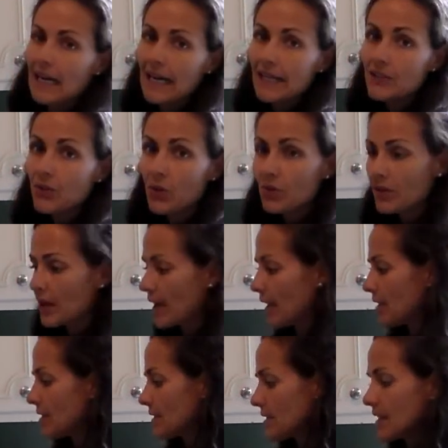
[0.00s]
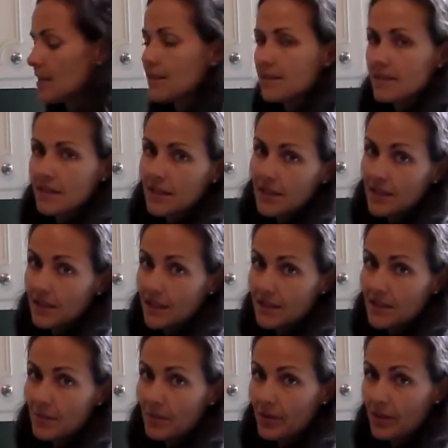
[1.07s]
I don't. I just take the tea and I
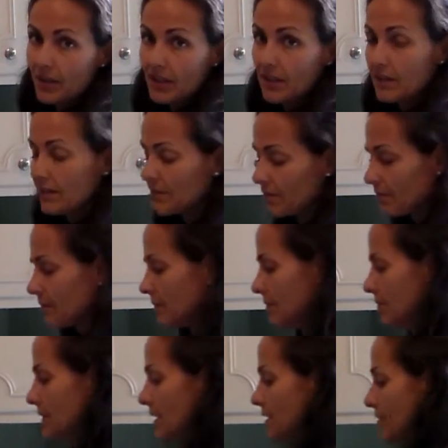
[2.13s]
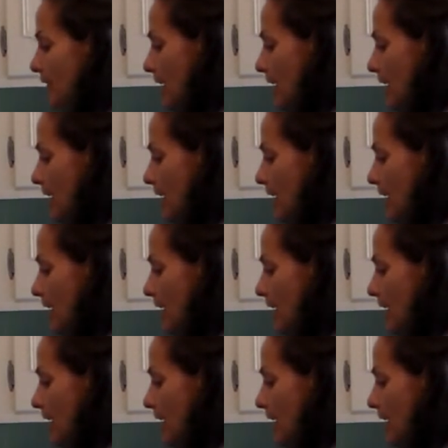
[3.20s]
dump it in. It's